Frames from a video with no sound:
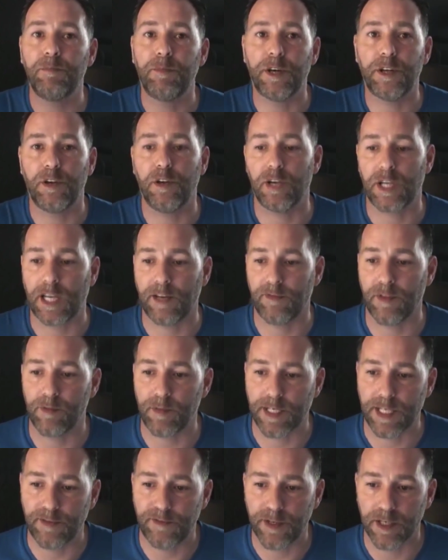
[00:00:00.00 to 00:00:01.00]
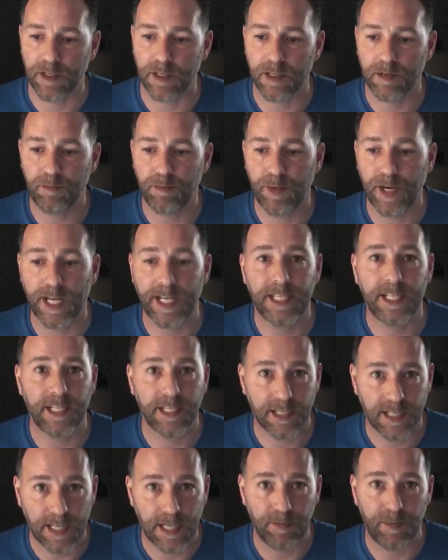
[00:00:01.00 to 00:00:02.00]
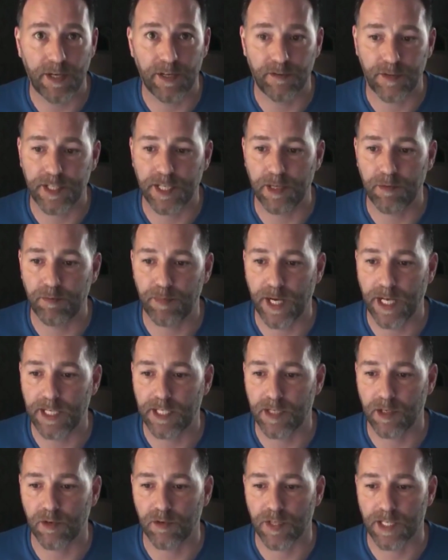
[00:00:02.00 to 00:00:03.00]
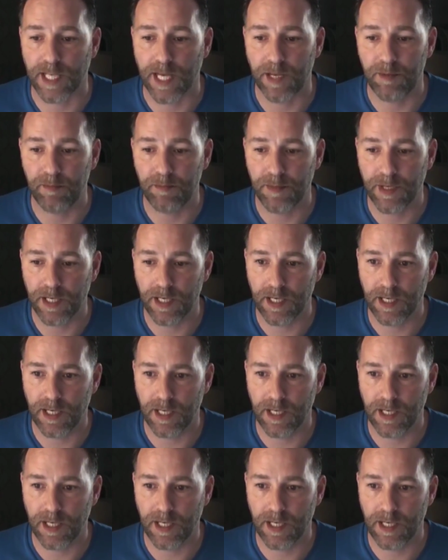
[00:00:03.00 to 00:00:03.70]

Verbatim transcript: but not giving them a different price, keeping it the same price all the time.